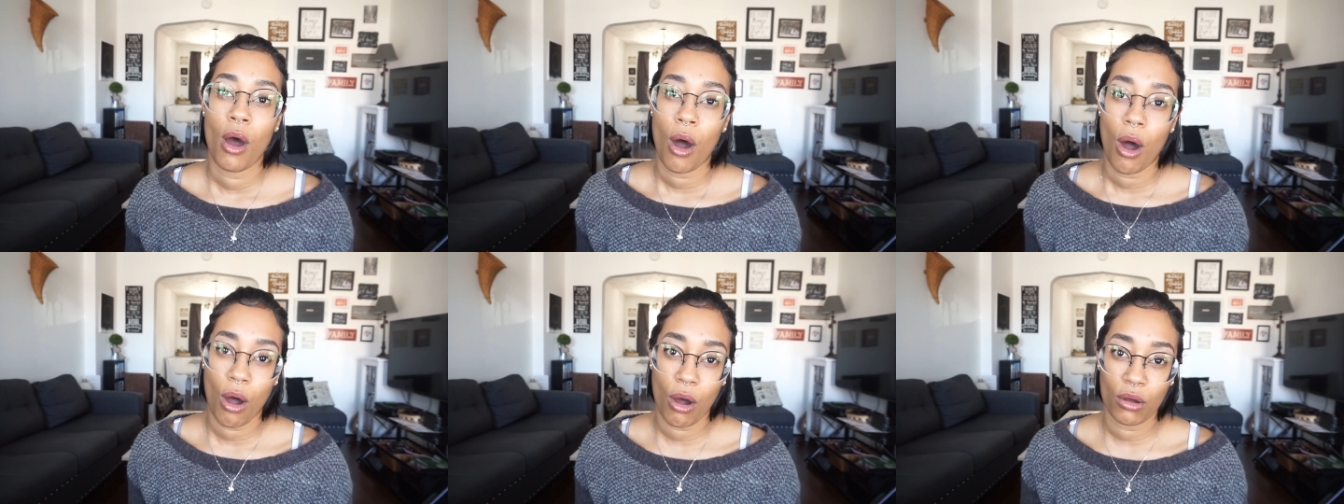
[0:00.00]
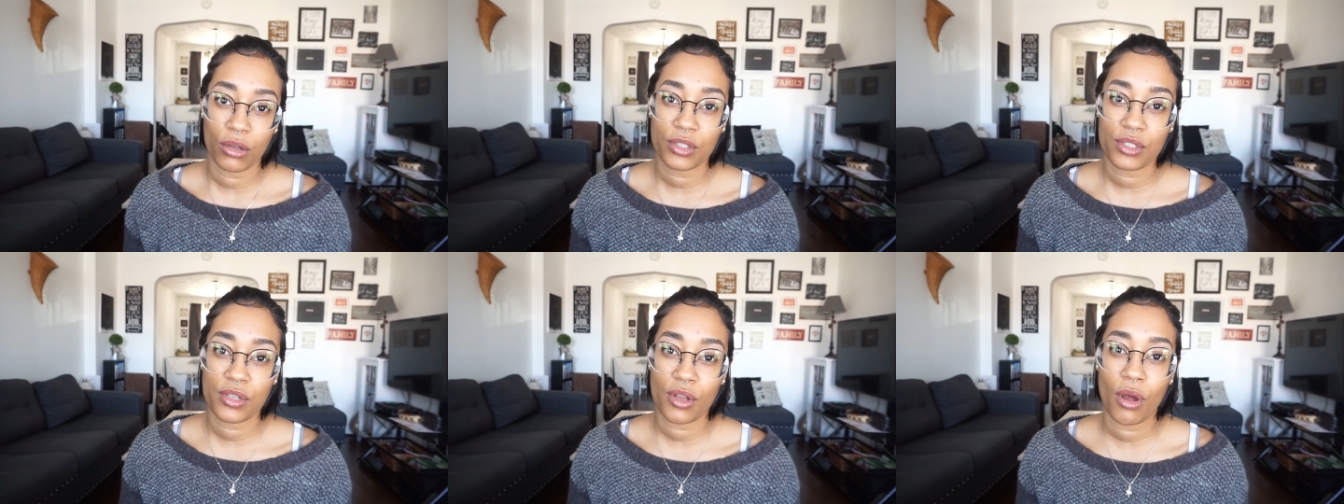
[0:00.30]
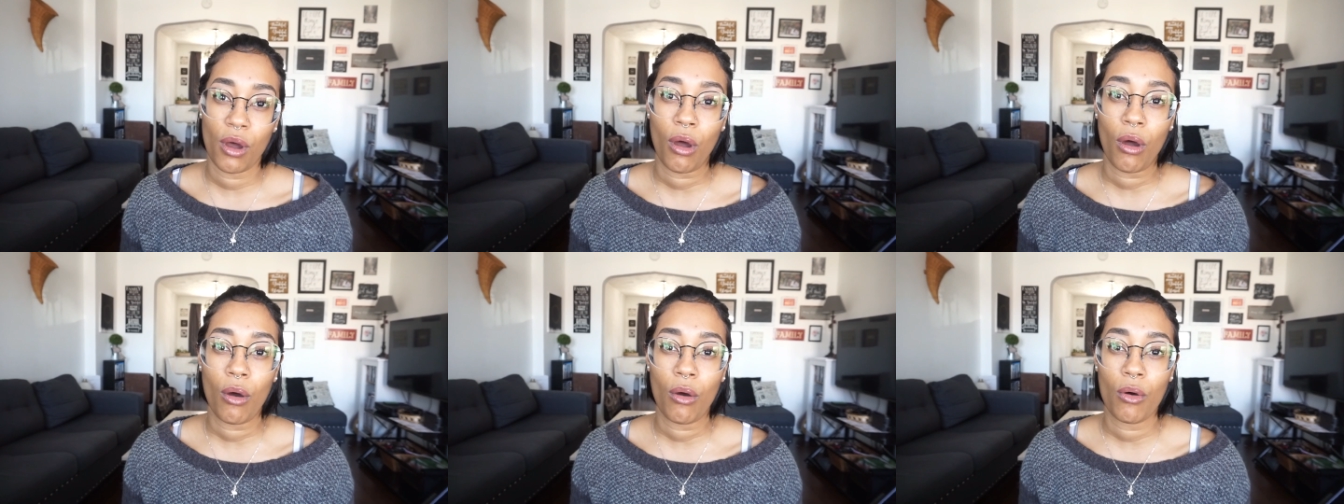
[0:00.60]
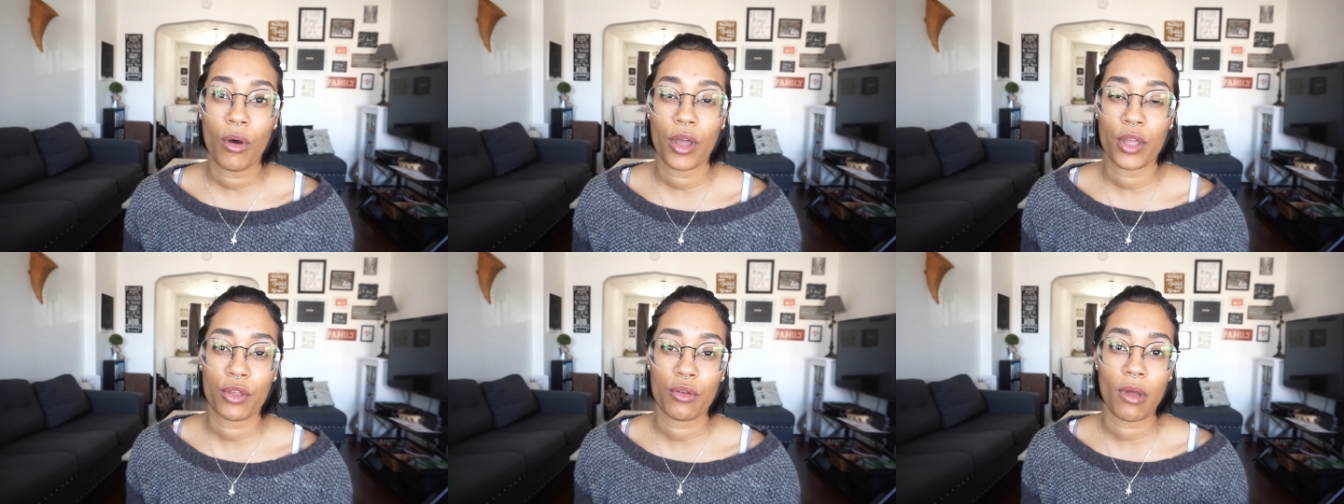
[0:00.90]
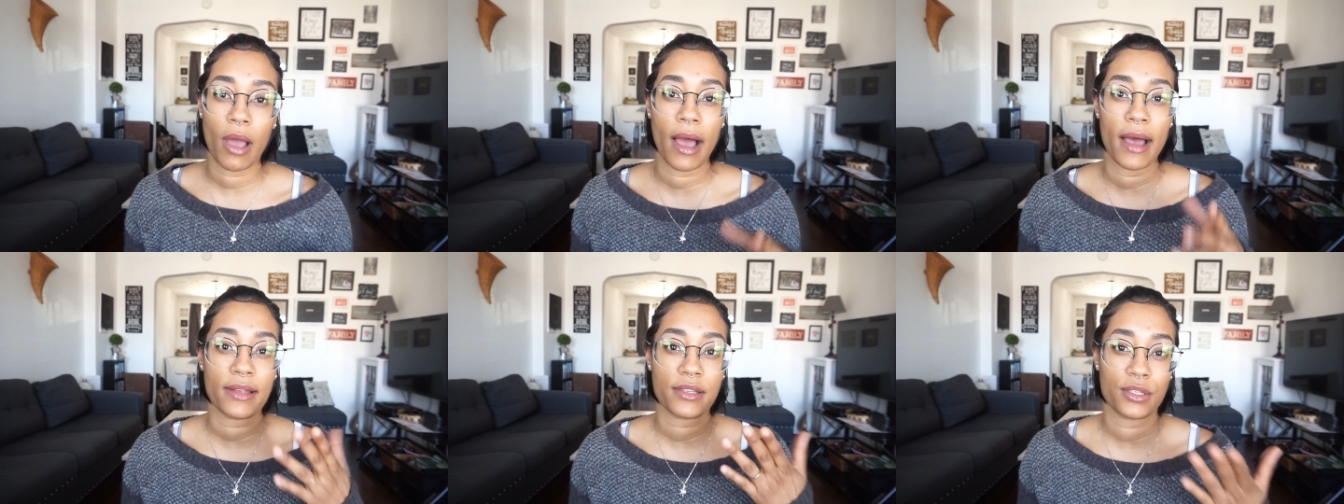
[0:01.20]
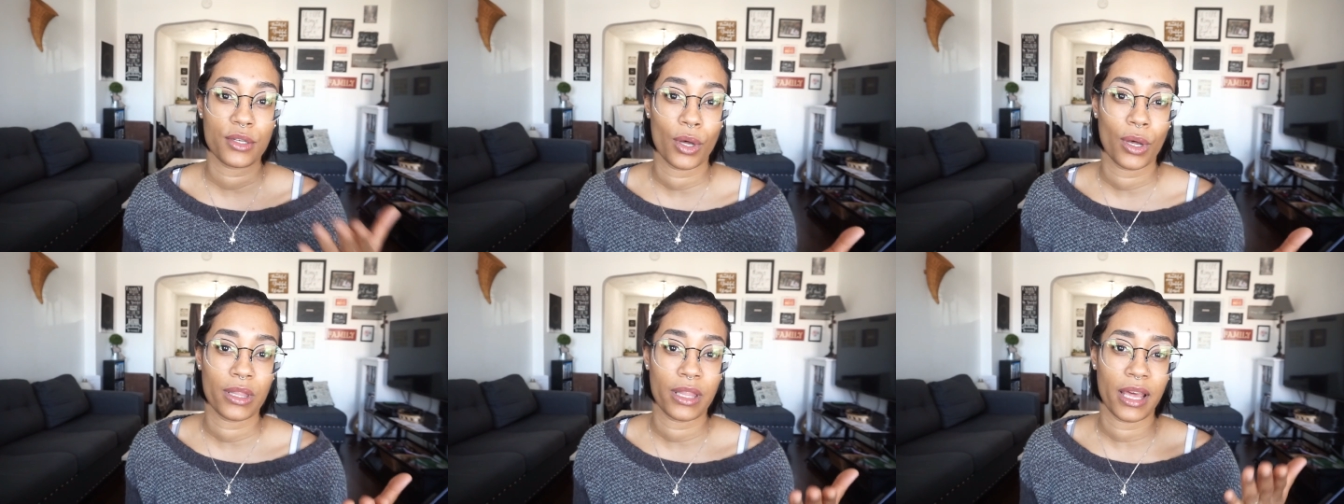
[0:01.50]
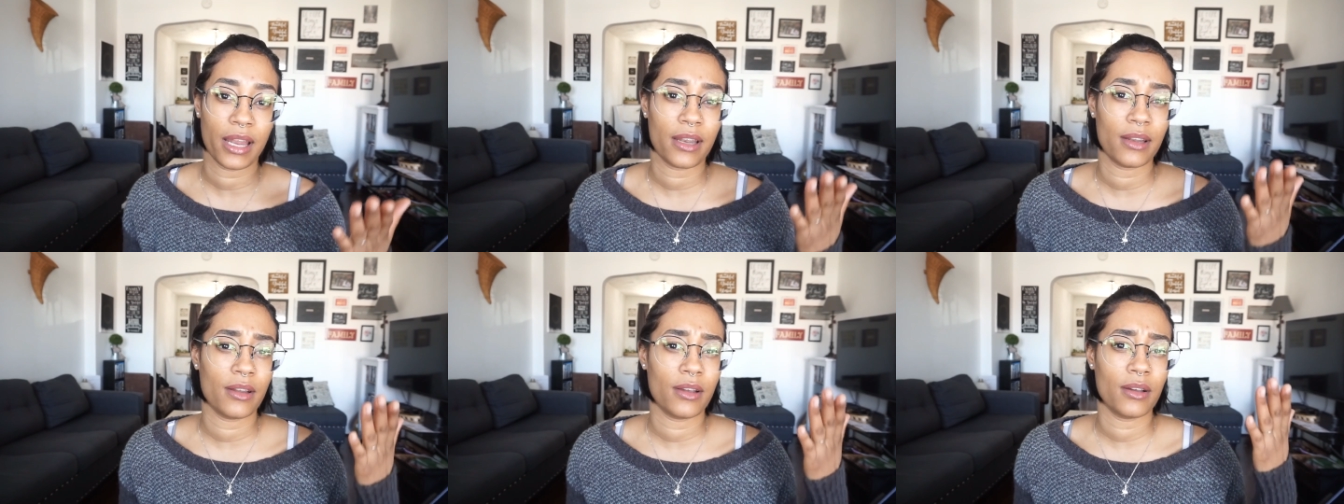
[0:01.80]
Also, you guys know
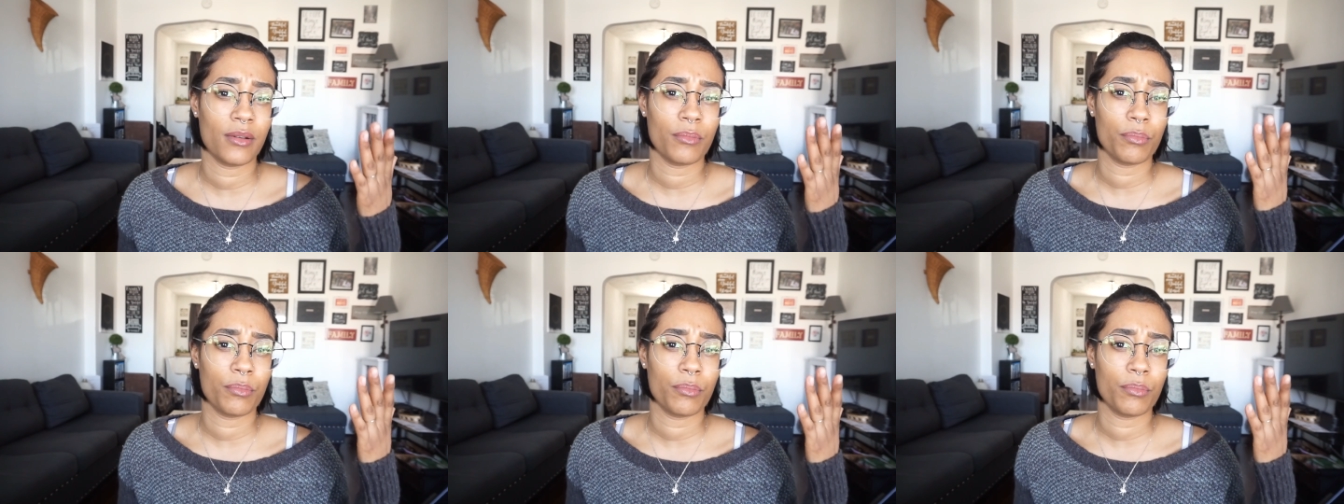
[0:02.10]
that